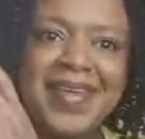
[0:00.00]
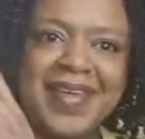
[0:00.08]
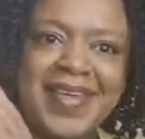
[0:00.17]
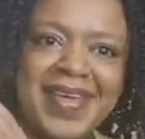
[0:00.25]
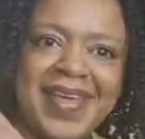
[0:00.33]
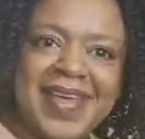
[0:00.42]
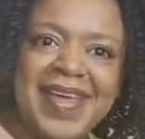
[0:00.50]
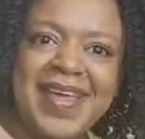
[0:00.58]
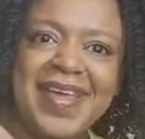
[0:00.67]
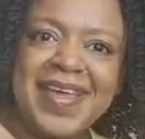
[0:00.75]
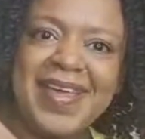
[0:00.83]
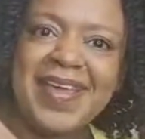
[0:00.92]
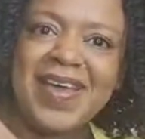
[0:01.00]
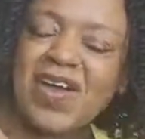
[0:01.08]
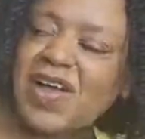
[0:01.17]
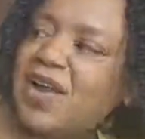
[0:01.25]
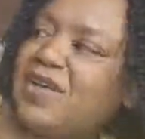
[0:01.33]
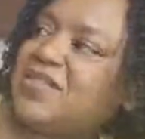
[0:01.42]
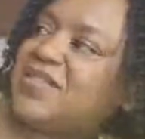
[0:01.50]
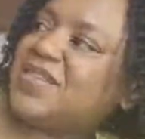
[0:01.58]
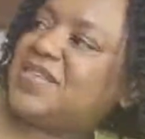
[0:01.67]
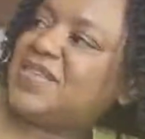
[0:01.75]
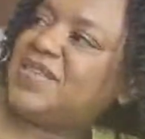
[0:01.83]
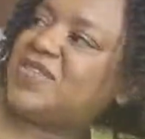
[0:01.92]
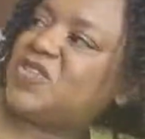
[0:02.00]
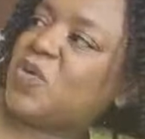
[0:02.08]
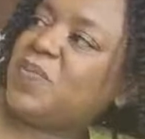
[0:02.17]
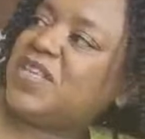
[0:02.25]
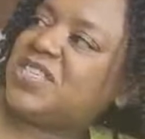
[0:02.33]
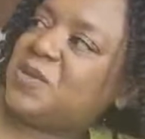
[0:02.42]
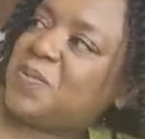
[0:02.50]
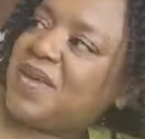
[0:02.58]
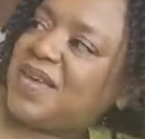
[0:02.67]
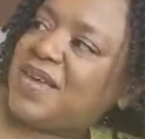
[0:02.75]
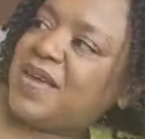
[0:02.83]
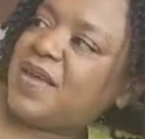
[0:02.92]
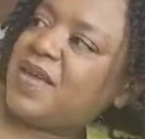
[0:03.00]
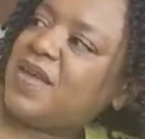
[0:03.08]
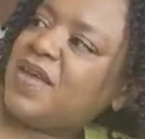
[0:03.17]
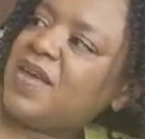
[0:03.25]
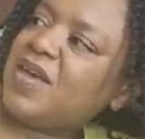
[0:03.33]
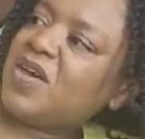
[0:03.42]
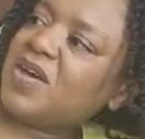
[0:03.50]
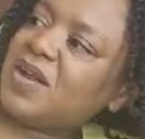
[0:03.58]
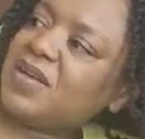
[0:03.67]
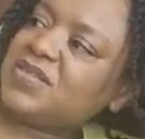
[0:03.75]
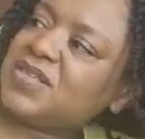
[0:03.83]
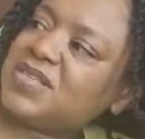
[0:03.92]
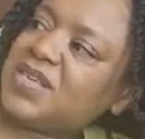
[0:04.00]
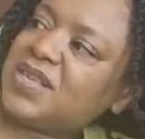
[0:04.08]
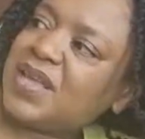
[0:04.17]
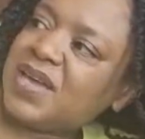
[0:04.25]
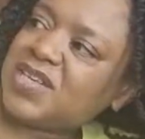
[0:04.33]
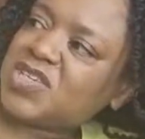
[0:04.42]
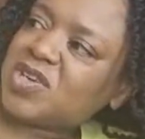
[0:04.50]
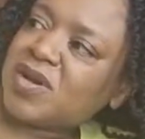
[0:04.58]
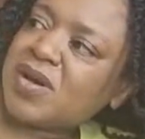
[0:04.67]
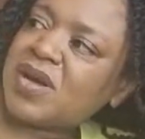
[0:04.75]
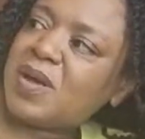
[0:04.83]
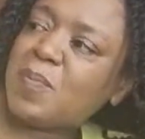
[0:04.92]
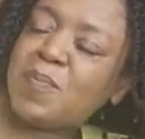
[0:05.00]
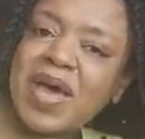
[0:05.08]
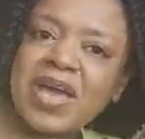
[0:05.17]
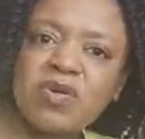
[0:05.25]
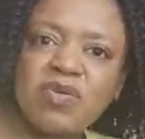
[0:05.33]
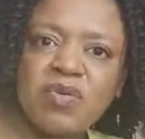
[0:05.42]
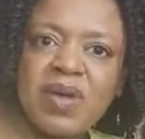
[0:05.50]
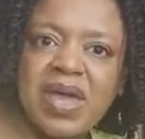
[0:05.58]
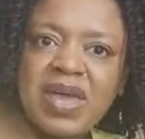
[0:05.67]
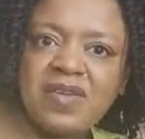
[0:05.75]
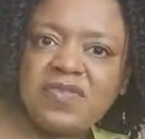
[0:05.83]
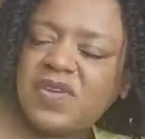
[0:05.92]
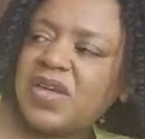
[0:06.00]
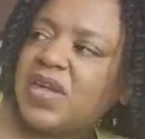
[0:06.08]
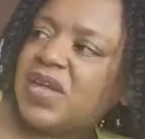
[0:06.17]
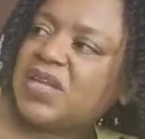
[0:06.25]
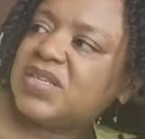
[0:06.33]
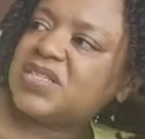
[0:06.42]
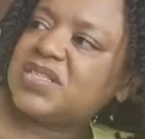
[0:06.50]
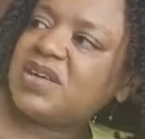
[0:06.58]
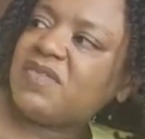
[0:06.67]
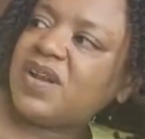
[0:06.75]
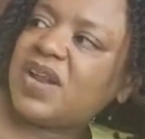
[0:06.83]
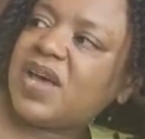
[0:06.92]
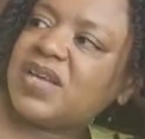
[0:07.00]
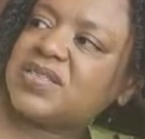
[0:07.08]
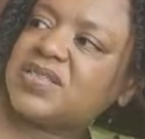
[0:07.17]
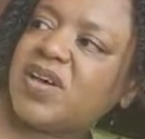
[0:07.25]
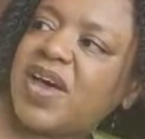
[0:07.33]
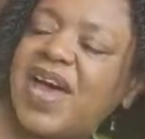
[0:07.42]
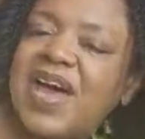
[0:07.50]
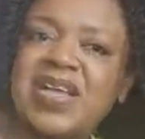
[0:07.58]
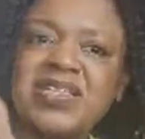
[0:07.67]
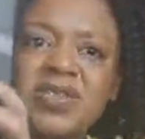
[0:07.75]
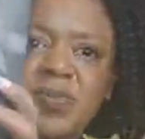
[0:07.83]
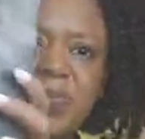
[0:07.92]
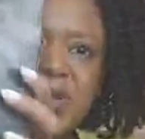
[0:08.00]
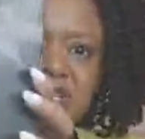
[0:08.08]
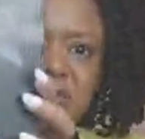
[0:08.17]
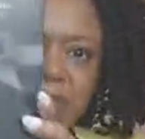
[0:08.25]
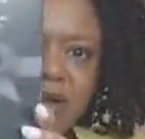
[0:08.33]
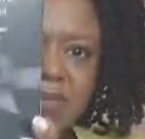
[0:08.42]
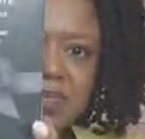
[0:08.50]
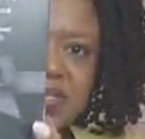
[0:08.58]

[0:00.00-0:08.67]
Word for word: here closer to Tommee Tippee, closer to nature, microwave, sterilizer, and breast pump